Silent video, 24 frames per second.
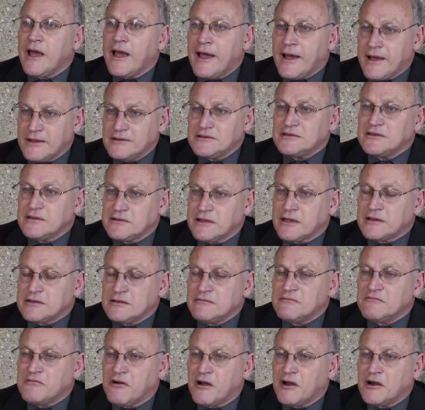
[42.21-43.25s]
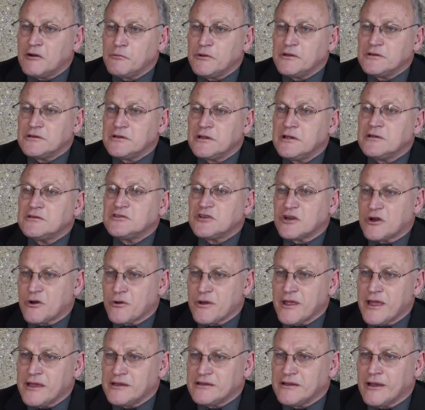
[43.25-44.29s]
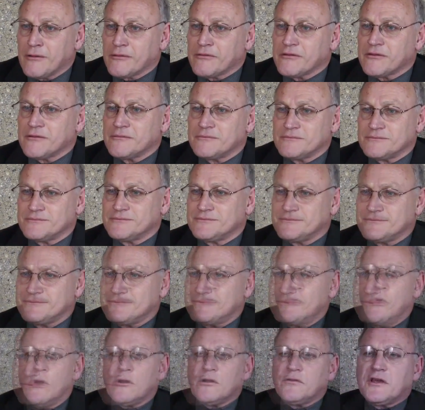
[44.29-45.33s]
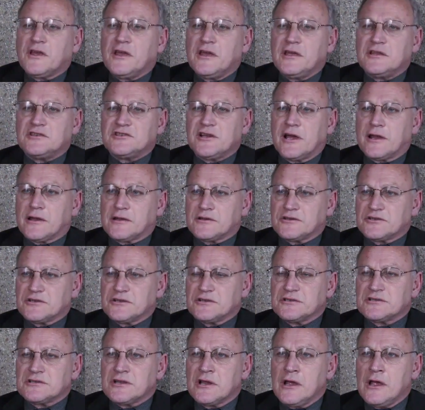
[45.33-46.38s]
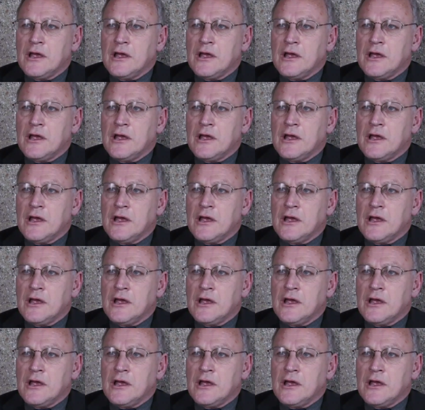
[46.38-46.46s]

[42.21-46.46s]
and to that environment to create health. One of the key challenges